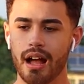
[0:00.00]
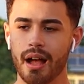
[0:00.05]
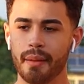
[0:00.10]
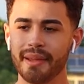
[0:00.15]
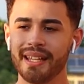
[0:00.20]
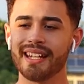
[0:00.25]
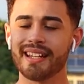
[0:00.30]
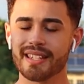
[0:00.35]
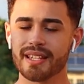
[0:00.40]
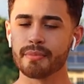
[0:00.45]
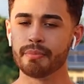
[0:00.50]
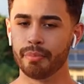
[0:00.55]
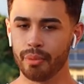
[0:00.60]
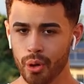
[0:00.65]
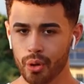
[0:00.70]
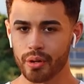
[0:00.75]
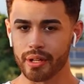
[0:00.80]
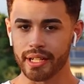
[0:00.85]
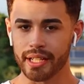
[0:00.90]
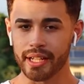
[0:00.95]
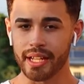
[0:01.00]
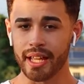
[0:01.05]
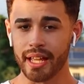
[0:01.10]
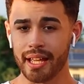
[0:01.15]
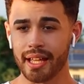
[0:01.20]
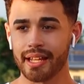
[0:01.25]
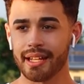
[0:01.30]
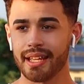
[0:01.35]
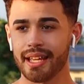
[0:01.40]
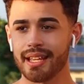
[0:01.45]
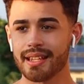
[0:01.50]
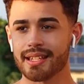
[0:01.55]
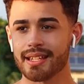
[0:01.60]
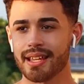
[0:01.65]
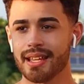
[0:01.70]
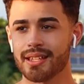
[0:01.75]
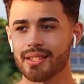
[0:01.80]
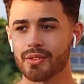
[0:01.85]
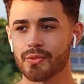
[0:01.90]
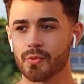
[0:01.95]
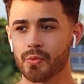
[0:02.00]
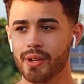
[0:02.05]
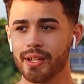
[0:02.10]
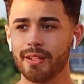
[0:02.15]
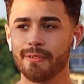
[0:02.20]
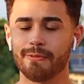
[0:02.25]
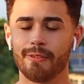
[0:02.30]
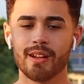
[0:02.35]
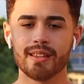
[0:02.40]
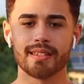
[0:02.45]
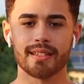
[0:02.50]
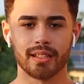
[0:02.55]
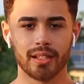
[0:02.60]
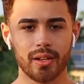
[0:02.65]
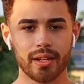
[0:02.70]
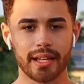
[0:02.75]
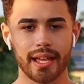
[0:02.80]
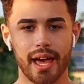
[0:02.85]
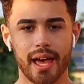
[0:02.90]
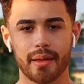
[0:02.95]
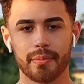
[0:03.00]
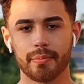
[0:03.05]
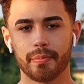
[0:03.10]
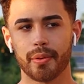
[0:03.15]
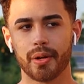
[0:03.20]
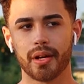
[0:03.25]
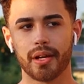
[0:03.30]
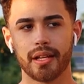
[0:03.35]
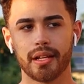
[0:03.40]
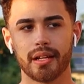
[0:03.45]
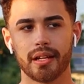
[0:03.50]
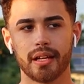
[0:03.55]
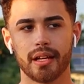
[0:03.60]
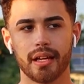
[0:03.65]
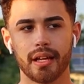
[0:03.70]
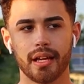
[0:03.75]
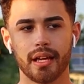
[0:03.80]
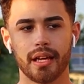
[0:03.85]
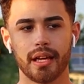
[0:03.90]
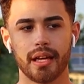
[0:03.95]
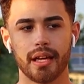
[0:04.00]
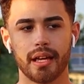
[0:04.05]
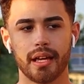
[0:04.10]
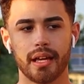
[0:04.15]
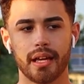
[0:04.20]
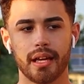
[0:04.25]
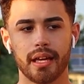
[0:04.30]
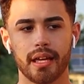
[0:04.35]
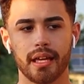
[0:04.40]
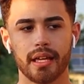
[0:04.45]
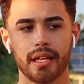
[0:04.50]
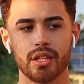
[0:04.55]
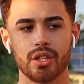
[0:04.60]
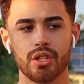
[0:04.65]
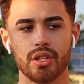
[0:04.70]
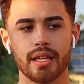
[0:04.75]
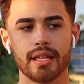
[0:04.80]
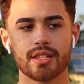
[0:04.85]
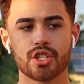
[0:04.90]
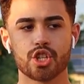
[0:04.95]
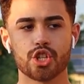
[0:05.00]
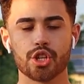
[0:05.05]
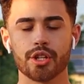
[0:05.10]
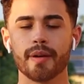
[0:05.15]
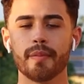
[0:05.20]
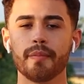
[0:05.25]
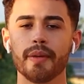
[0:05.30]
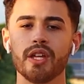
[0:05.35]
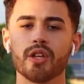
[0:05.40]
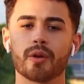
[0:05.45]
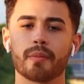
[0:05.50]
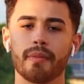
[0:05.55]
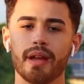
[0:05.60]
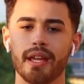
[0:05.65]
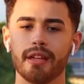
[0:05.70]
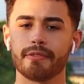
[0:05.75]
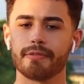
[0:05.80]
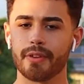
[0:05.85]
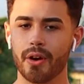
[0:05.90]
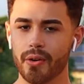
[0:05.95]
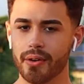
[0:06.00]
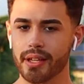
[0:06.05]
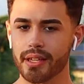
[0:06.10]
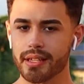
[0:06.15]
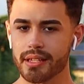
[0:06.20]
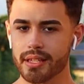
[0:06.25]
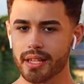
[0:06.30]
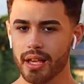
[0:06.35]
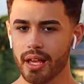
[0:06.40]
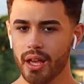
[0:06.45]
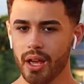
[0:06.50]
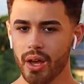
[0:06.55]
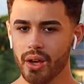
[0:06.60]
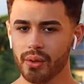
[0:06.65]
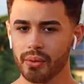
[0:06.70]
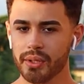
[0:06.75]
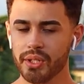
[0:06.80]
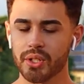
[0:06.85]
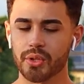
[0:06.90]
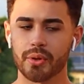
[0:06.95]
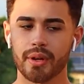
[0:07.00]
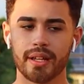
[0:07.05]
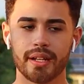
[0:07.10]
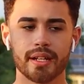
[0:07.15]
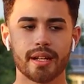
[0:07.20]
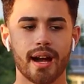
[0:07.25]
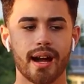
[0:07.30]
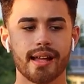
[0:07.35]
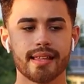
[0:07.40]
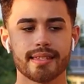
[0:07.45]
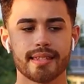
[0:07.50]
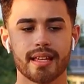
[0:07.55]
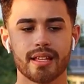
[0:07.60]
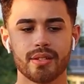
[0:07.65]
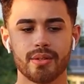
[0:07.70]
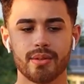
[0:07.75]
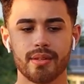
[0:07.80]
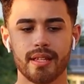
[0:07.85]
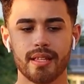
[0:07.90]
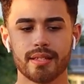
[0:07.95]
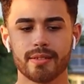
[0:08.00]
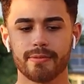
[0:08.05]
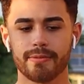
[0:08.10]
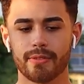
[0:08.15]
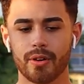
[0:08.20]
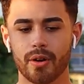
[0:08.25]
I mean, it's important and it's really fun to look at, but it shouldn't be your main focus. When you're creating content, you need to